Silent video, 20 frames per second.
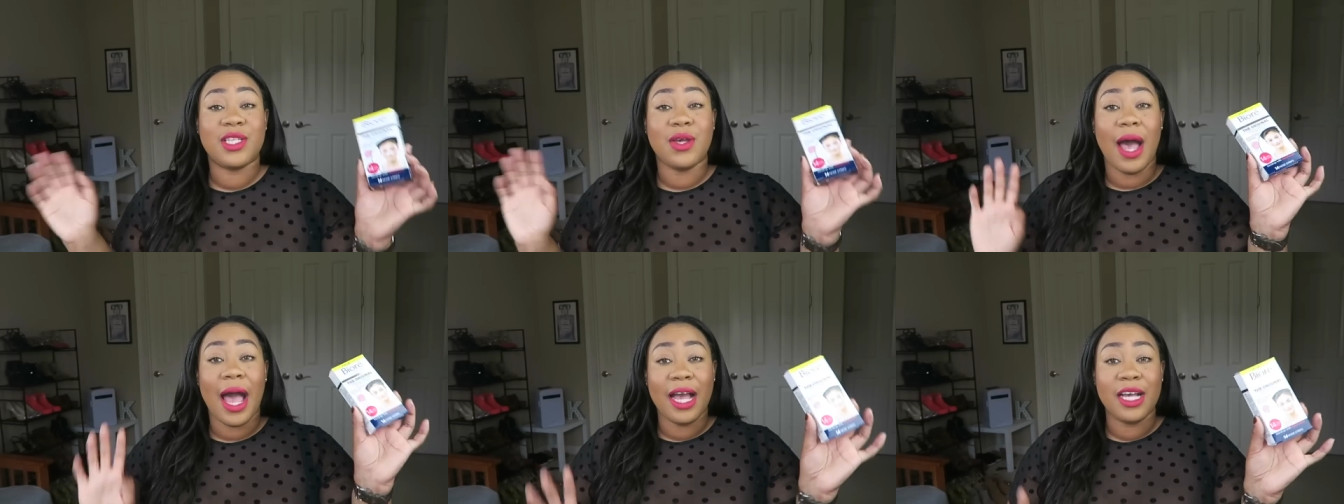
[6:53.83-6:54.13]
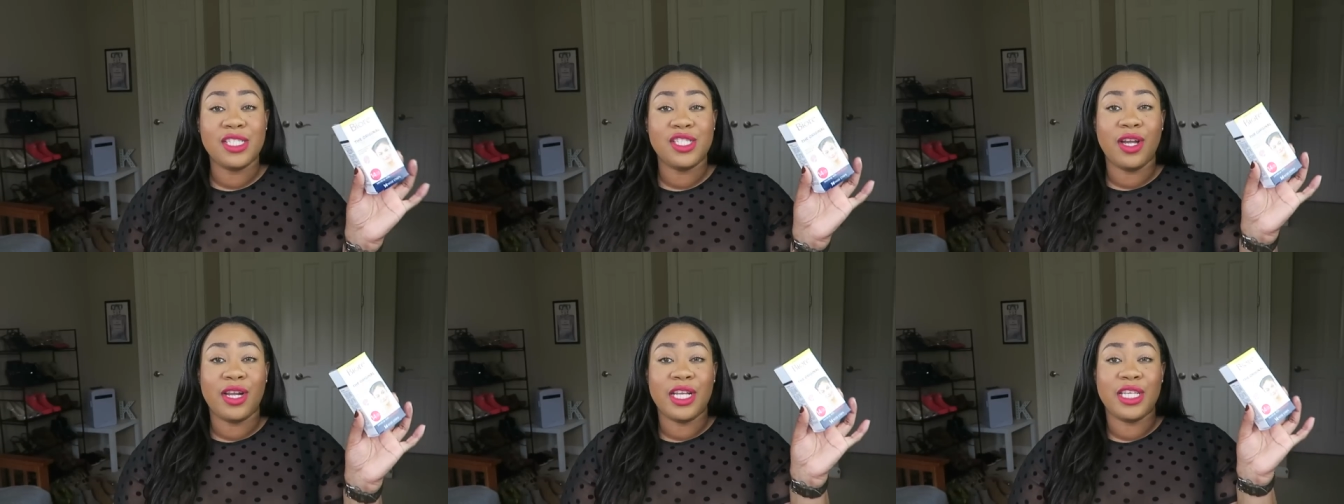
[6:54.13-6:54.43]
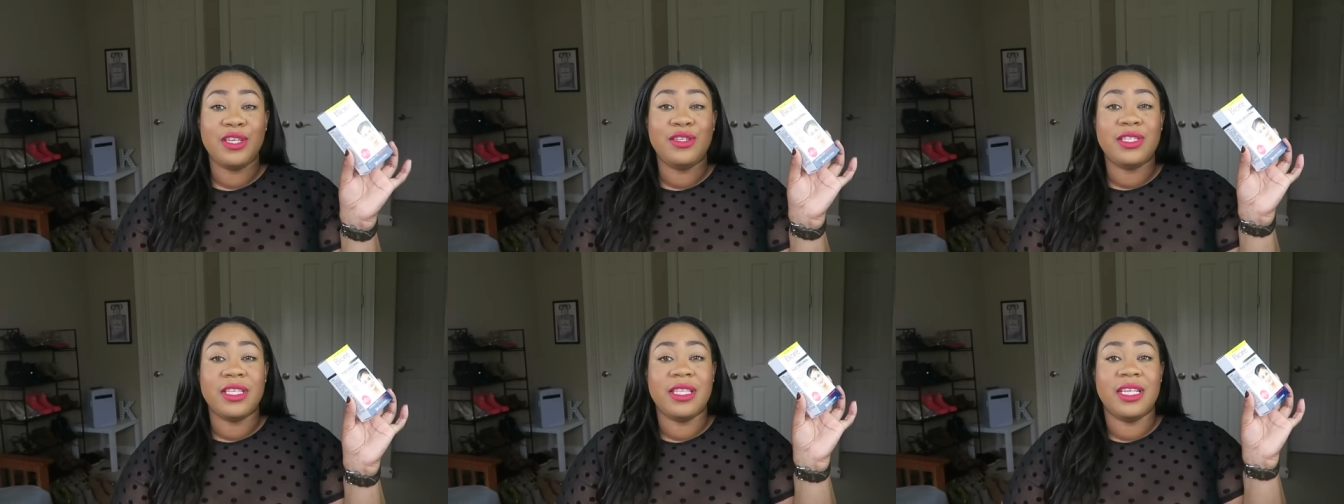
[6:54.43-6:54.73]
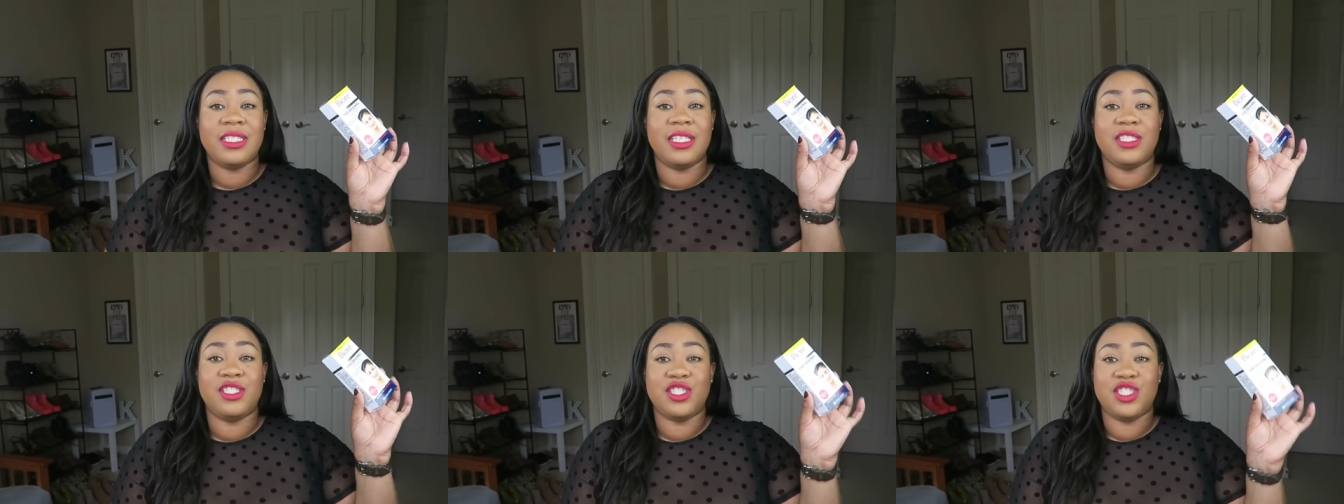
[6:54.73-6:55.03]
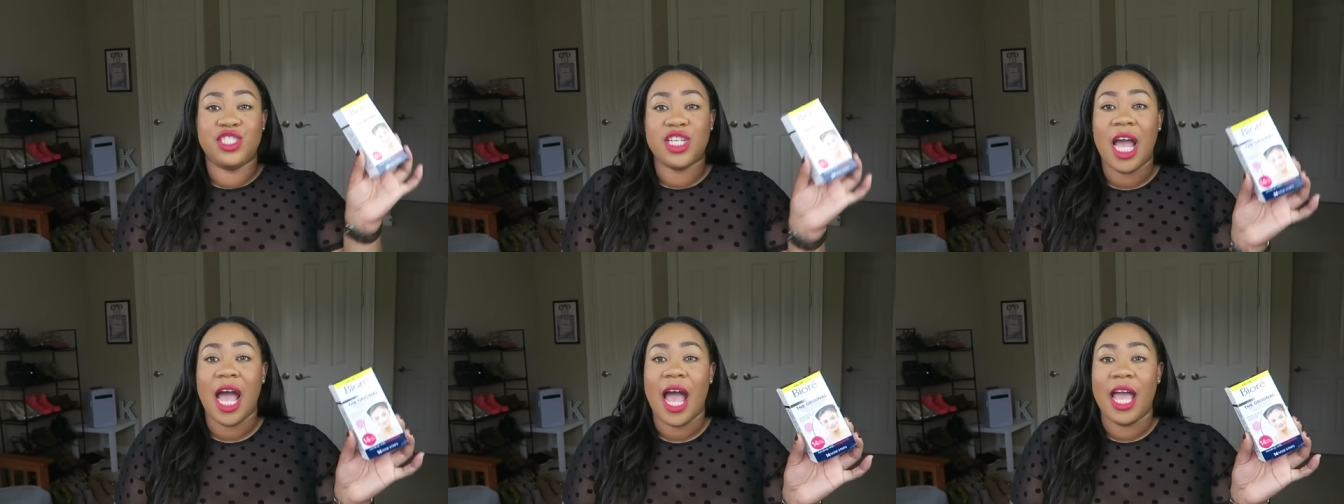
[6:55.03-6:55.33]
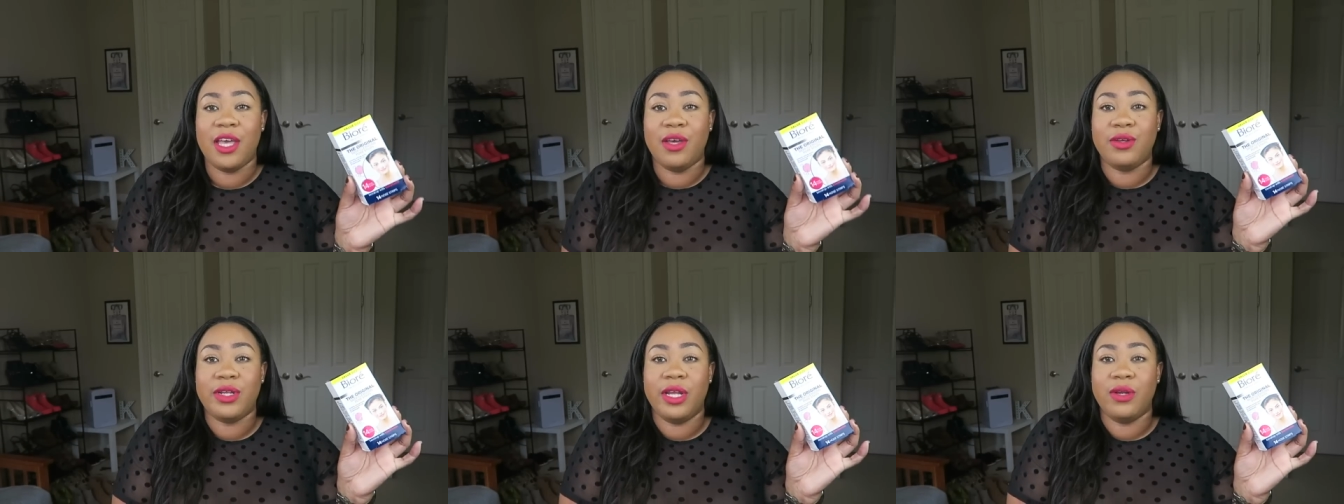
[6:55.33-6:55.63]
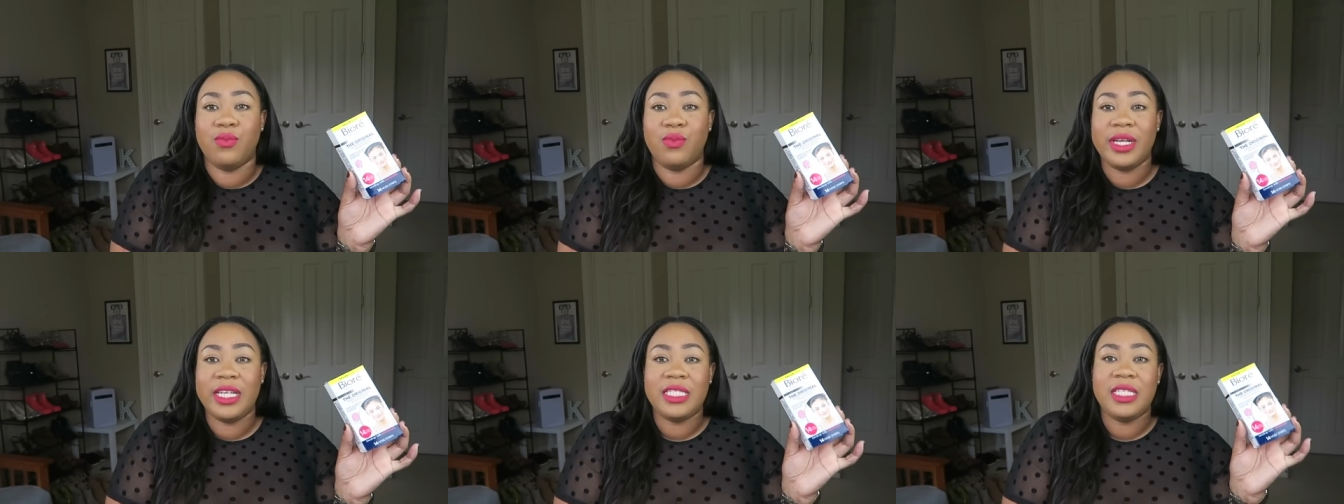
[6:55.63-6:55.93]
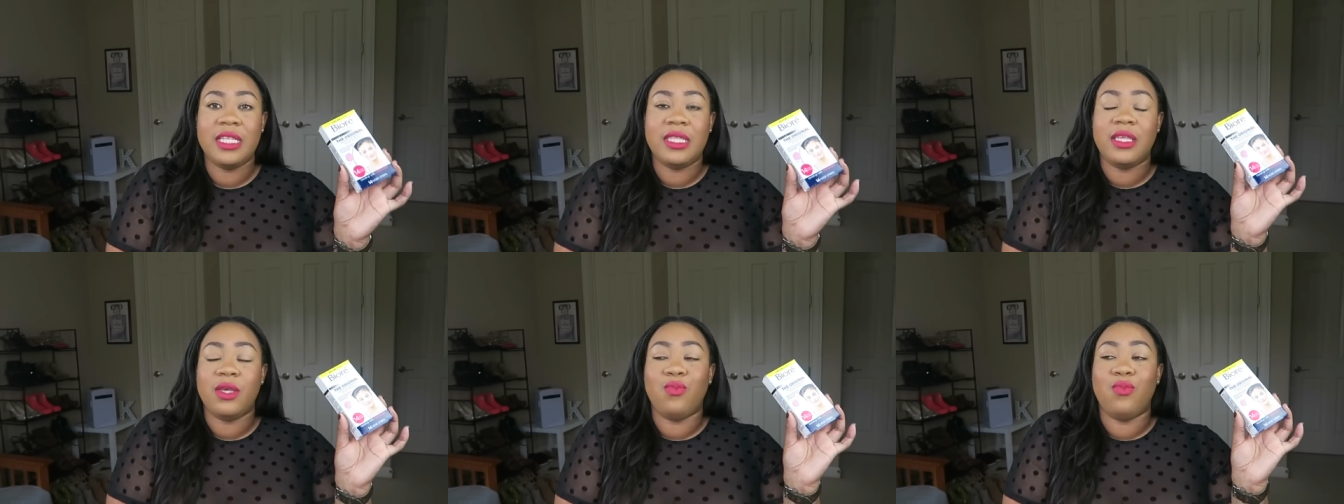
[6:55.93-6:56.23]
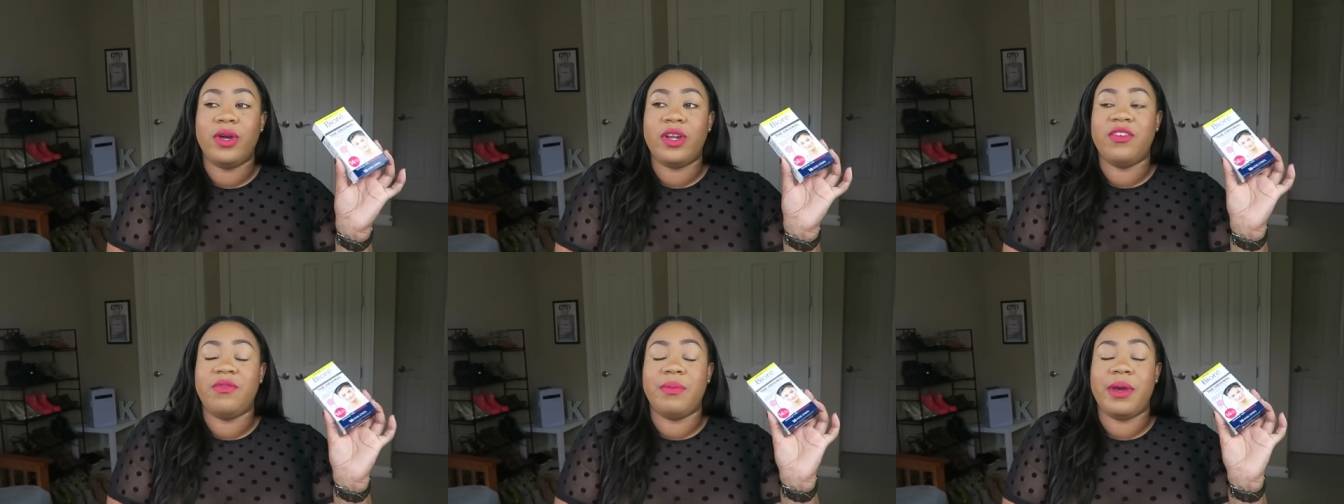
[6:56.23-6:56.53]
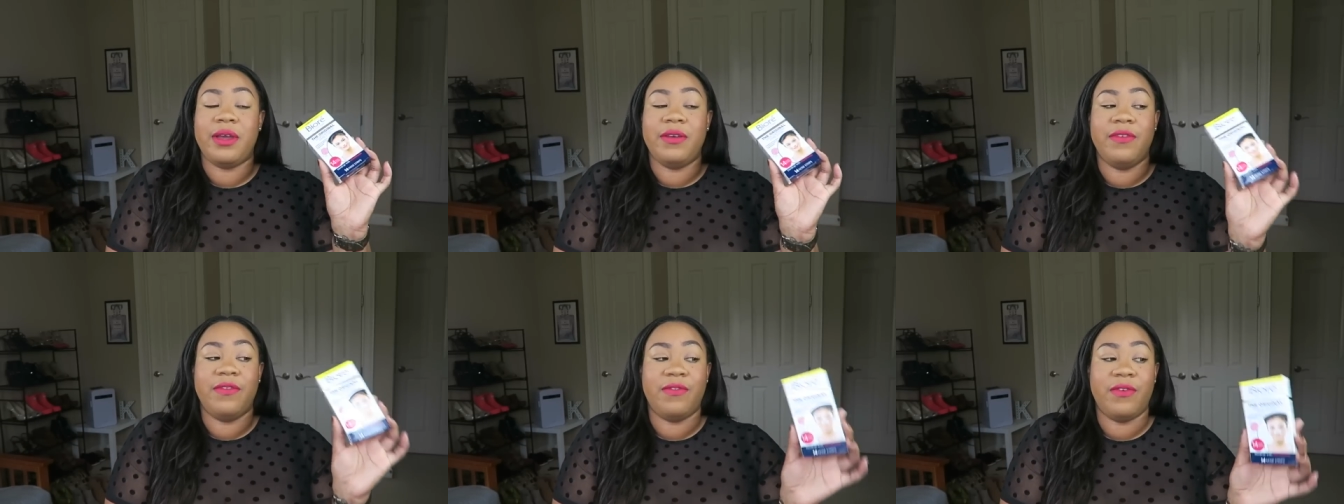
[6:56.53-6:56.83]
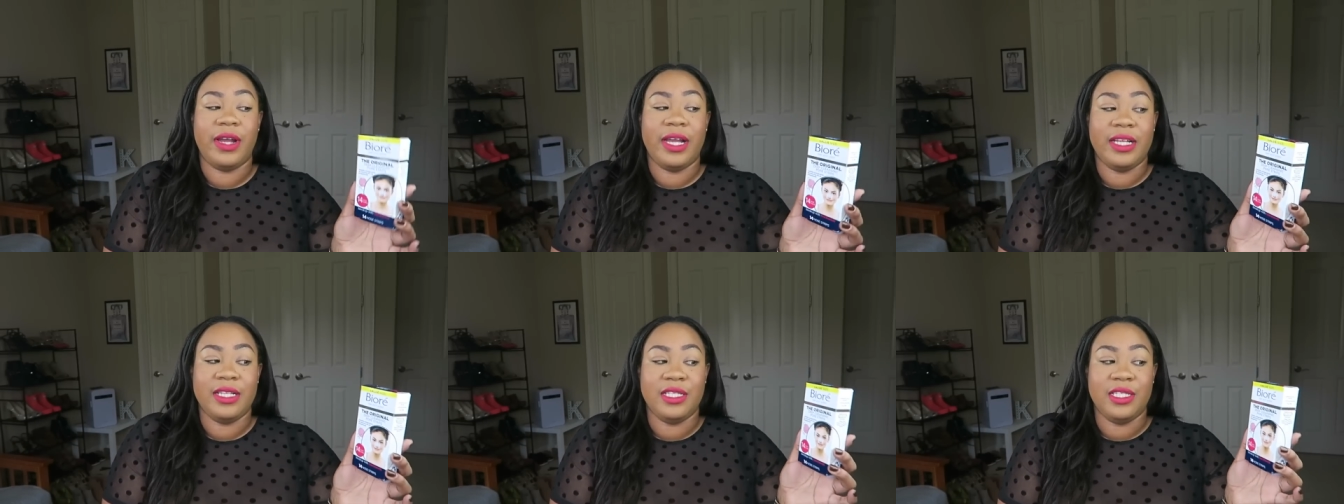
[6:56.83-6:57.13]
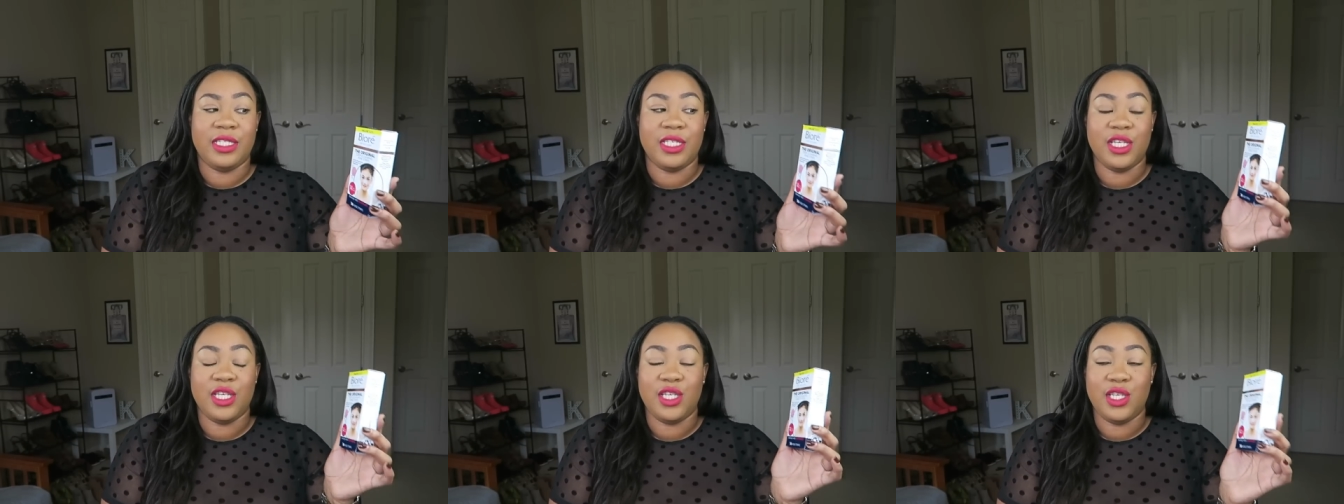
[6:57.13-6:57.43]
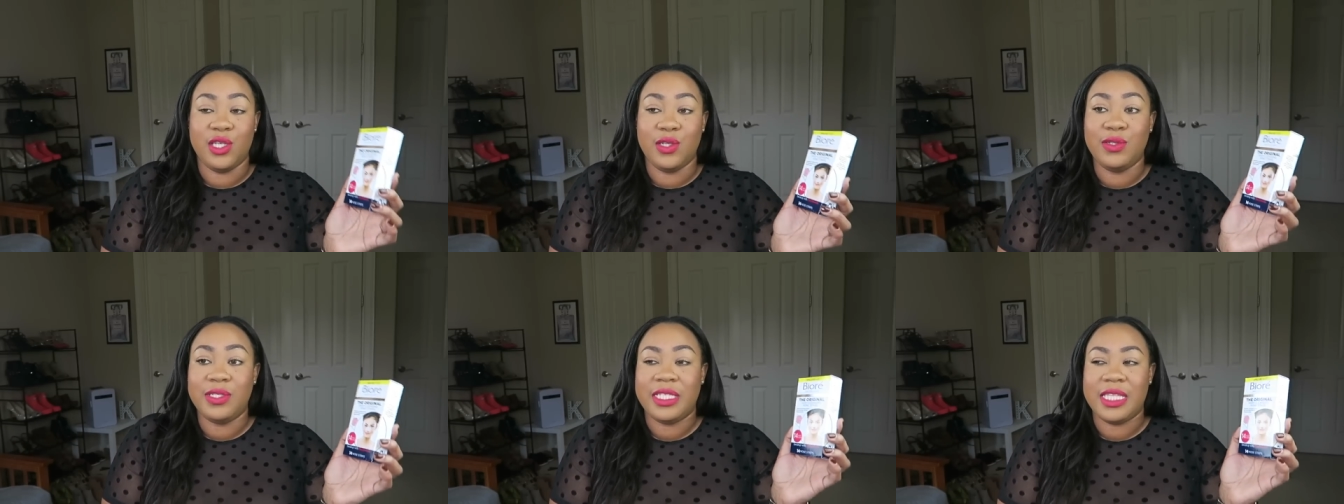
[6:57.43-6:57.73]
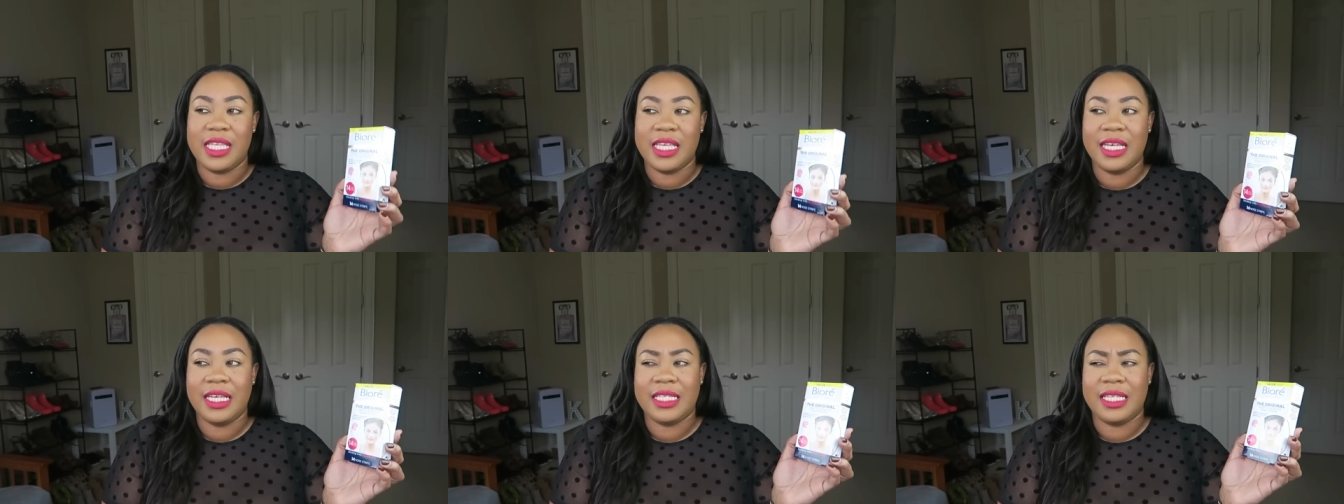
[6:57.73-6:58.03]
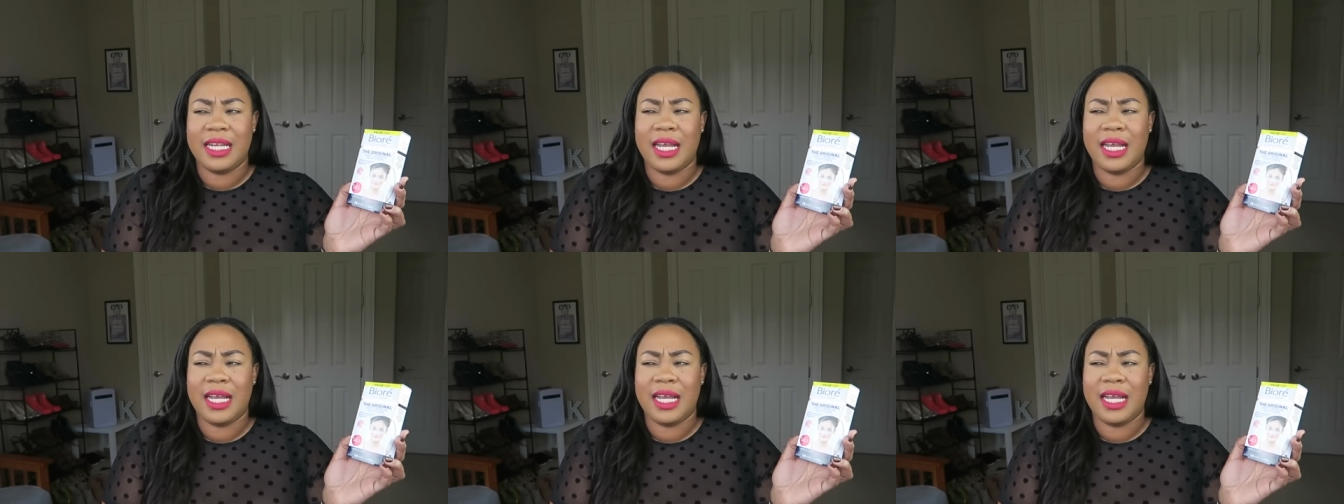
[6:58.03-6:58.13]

so I started using this as a child, and recently one of my friends used this,